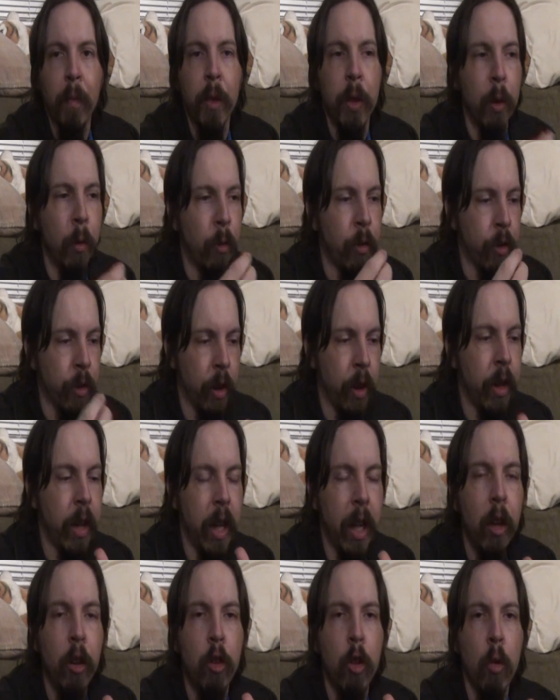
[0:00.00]
You turn
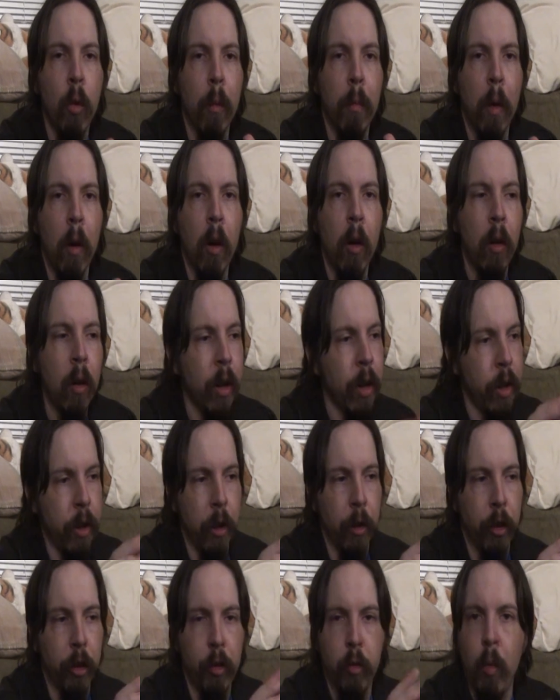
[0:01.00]
into a ball,
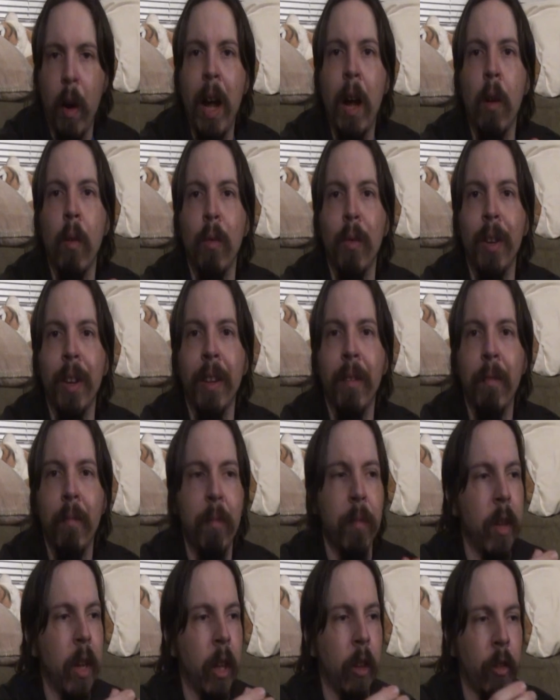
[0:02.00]
you're just round.
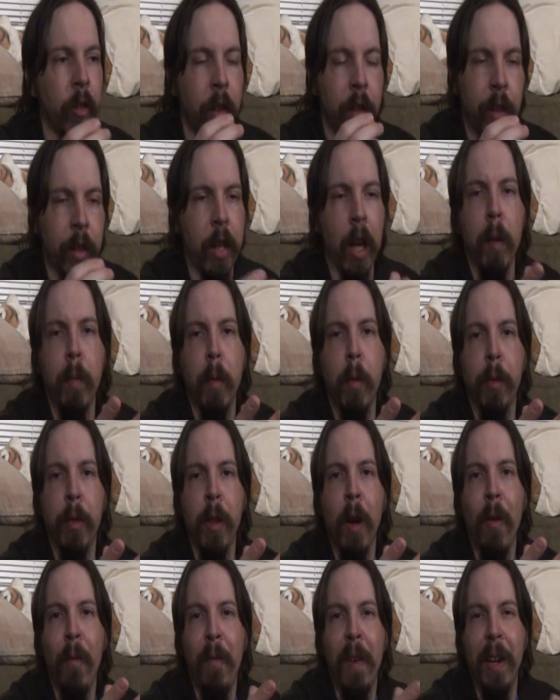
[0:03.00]
It's Kirby with
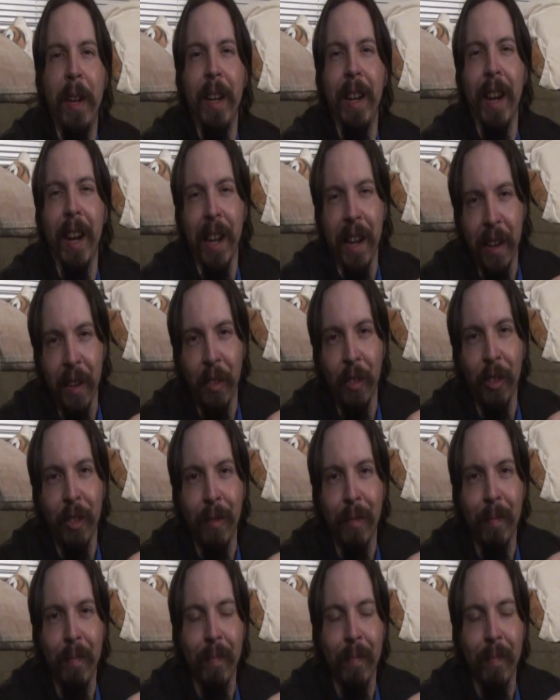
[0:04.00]
no feet and legs.